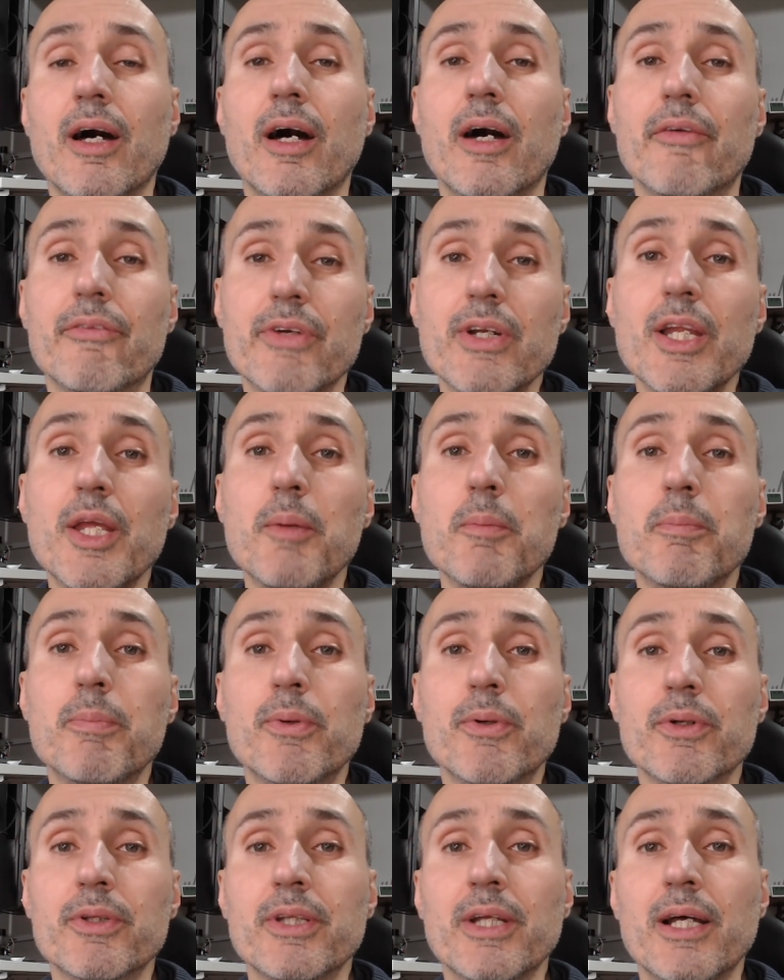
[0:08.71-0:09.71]
really
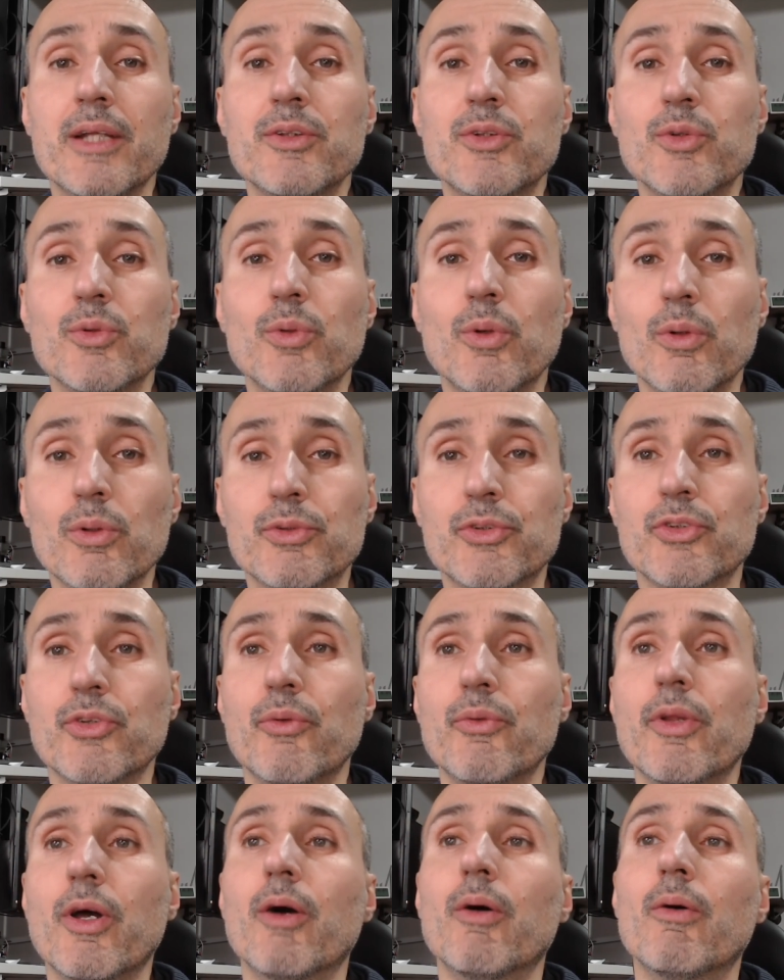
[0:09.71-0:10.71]
important to also
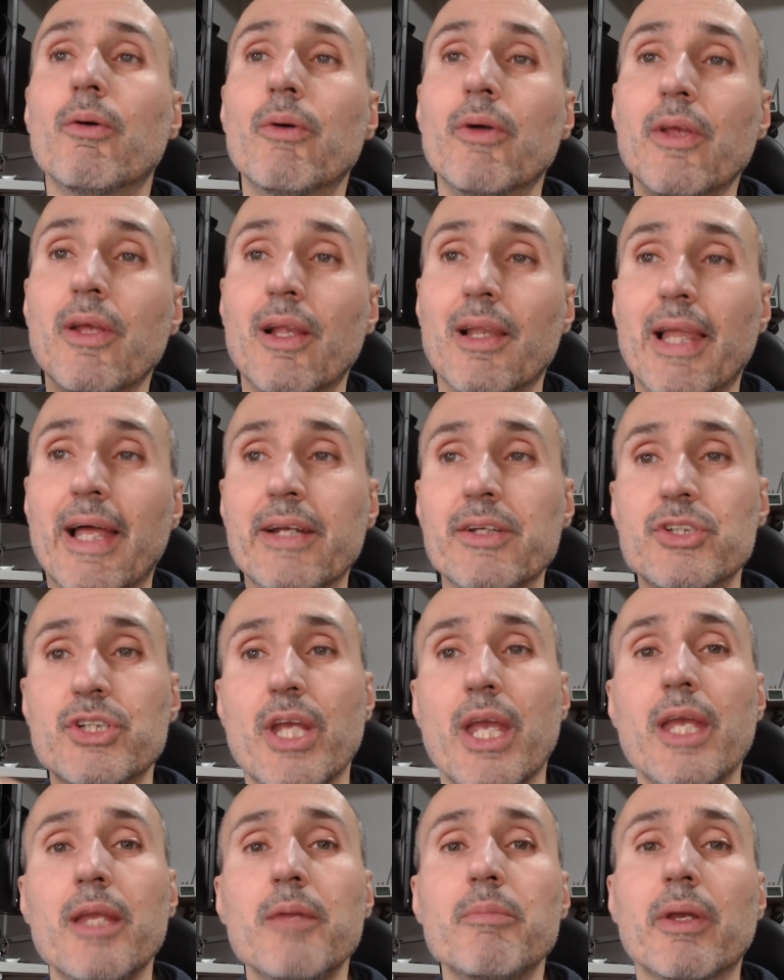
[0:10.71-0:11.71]
know LangChain,